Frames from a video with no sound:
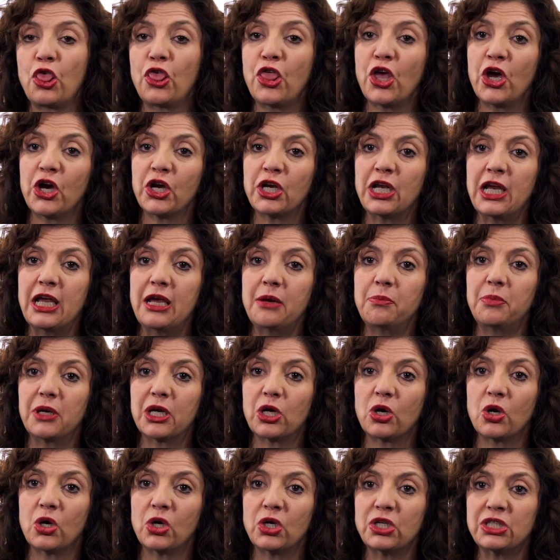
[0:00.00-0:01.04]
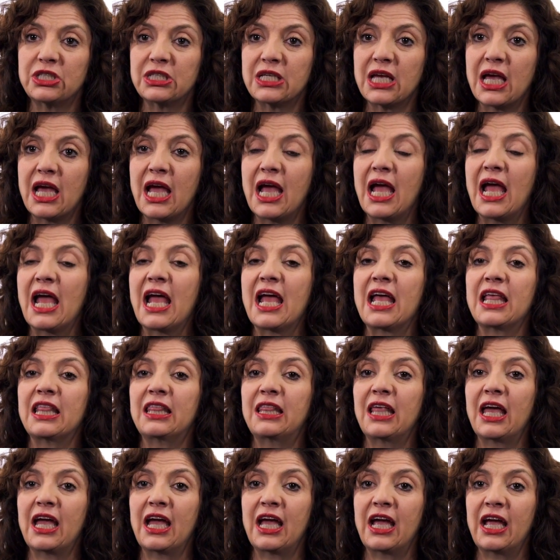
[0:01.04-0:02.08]
Thirdly, because
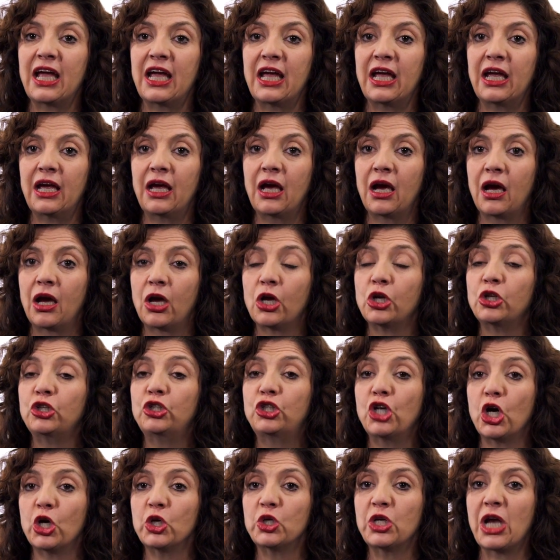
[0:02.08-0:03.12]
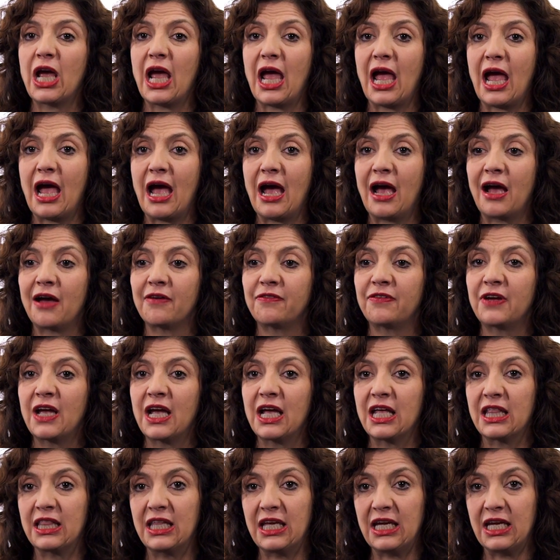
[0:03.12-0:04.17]
they don't have
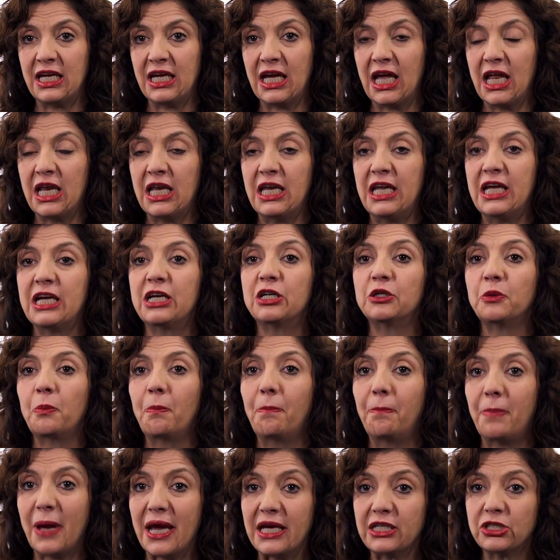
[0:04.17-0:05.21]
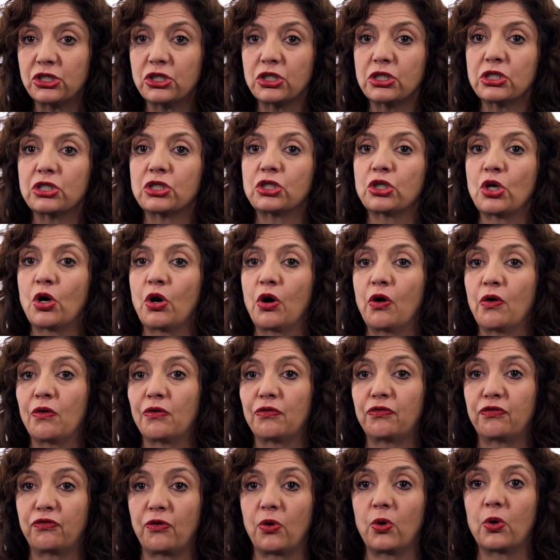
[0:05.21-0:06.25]
the legal basis
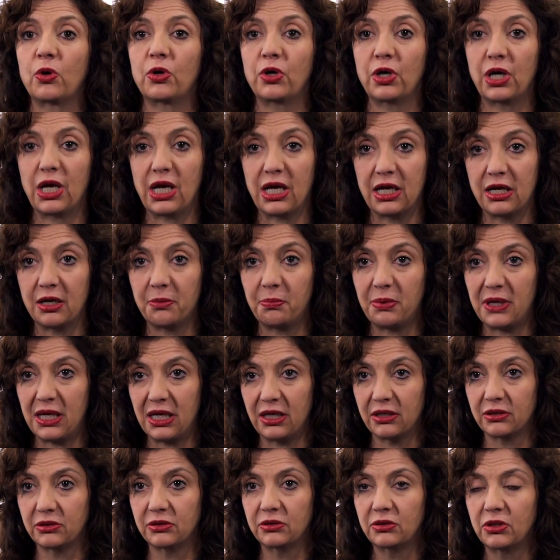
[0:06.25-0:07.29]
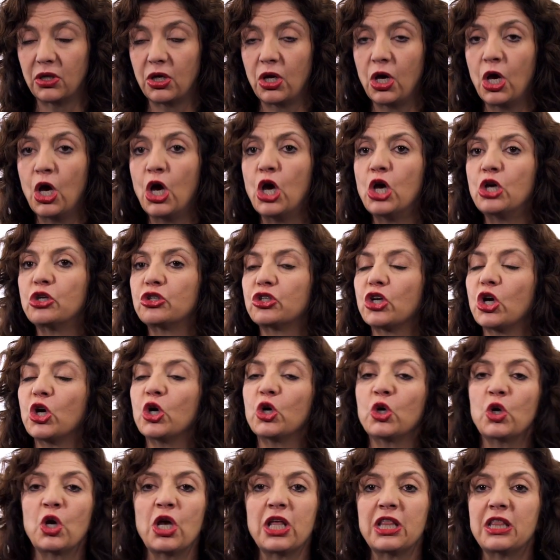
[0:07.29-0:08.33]
for an appeal.
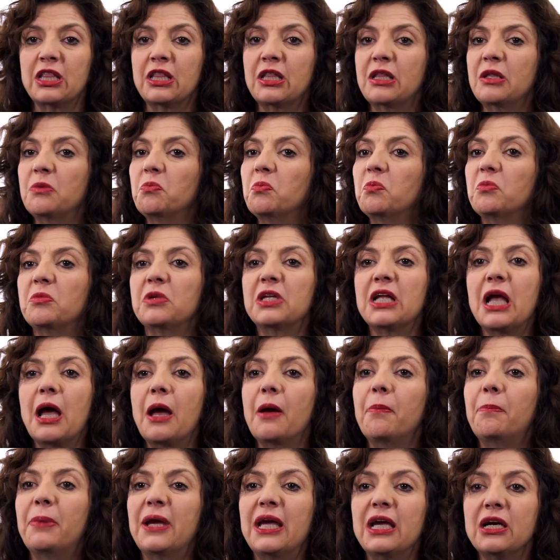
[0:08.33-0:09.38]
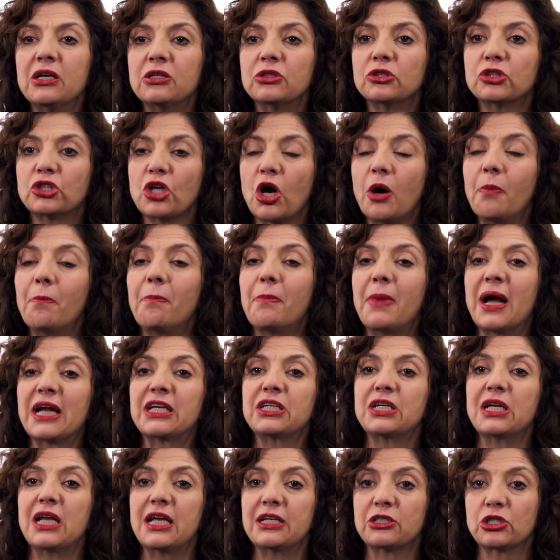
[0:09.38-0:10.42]
So appeals are
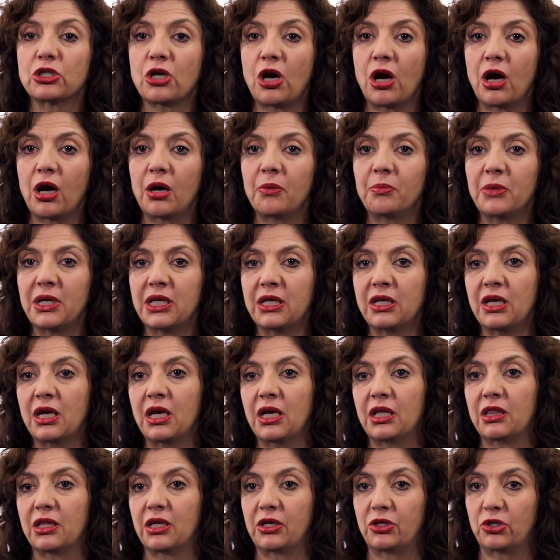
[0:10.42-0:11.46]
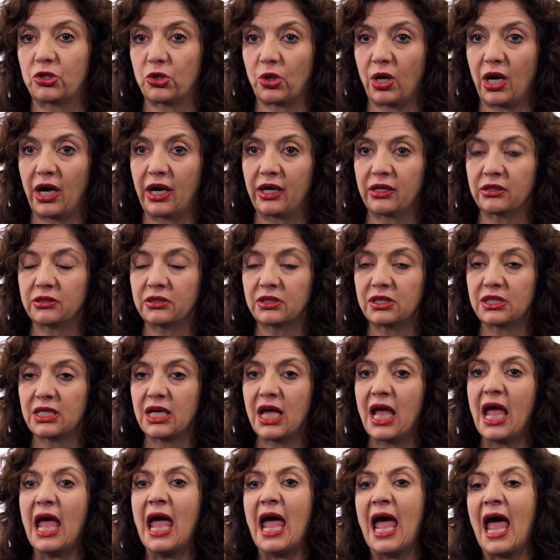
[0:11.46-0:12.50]
much less common than trials.
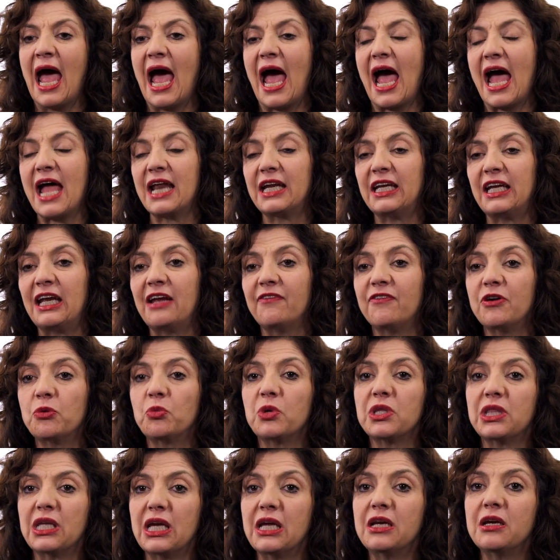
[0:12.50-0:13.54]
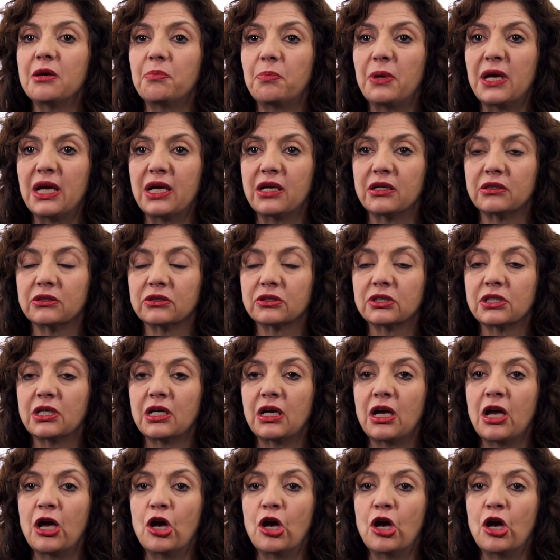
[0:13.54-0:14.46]
And even within appeals,